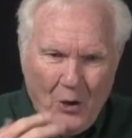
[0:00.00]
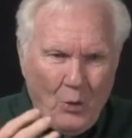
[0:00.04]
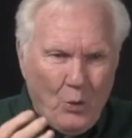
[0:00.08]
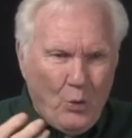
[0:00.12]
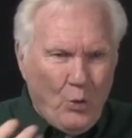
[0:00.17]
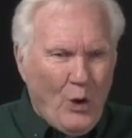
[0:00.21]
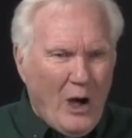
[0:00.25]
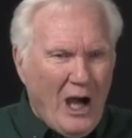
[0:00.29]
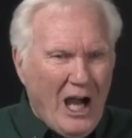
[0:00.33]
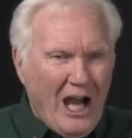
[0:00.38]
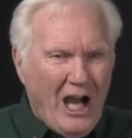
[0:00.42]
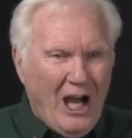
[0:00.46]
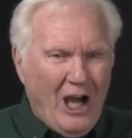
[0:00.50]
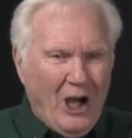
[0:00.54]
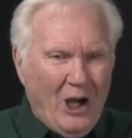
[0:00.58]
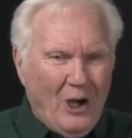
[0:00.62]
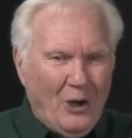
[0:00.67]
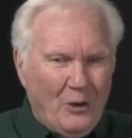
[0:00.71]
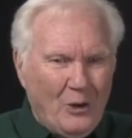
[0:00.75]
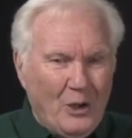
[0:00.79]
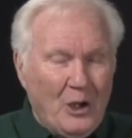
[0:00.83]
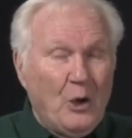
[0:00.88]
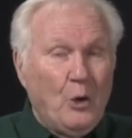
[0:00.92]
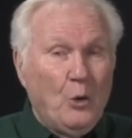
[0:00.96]

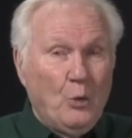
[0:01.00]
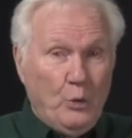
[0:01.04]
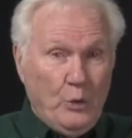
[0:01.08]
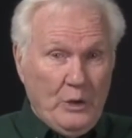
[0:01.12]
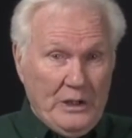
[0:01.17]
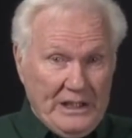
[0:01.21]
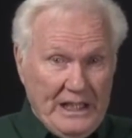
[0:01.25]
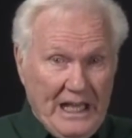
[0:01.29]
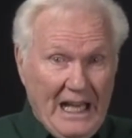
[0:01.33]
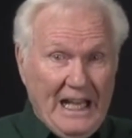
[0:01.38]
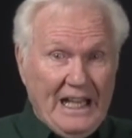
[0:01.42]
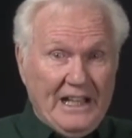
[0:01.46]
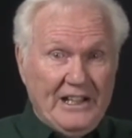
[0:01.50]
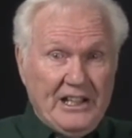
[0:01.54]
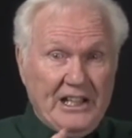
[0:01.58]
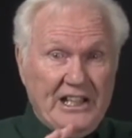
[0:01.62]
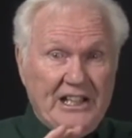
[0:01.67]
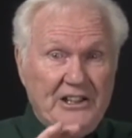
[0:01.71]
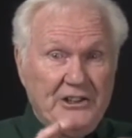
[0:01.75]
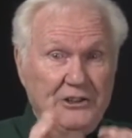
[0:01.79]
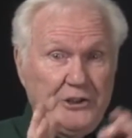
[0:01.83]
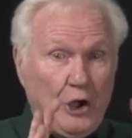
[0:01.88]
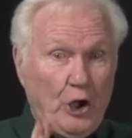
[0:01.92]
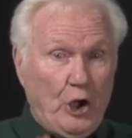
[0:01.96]
Wow. We had an
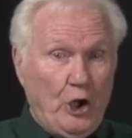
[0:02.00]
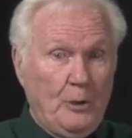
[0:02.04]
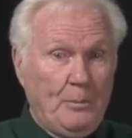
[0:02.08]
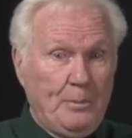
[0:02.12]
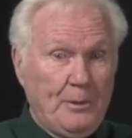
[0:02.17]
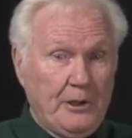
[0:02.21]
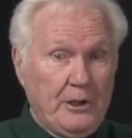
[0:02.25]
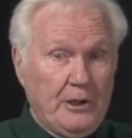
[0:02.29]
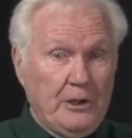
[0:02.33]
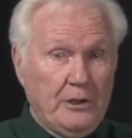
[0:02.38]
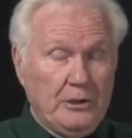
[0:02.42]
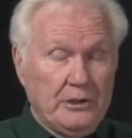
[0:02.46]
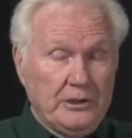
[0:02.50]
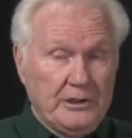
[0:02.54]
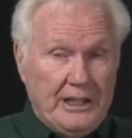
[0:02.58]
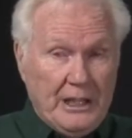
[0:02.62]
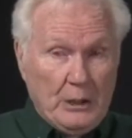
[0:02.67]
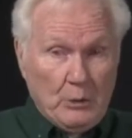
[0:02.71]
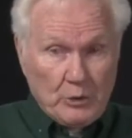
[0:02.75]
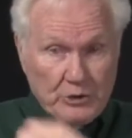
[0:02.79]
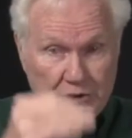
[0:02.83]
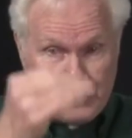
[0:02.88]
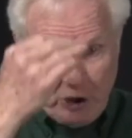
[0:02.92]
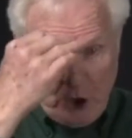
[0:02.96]
interpreter
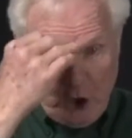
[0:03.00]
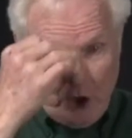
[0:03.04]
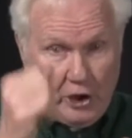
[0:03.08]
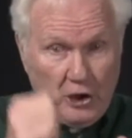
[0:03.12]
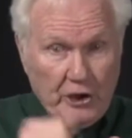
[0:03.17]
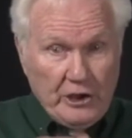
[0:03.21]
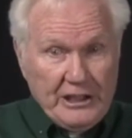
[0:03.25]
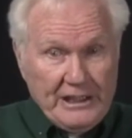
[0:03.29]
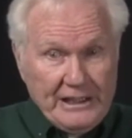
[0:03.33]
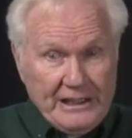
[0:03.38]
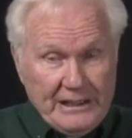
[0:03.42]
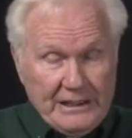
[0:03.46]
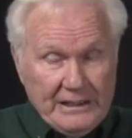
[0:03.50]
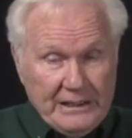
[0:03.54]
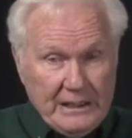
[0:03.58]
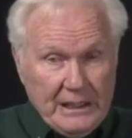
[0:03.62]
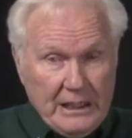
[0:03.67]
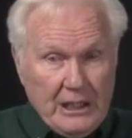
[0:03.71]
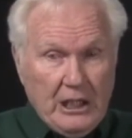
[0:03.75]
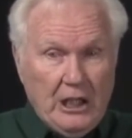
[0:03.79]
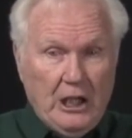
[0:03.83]
that was learning,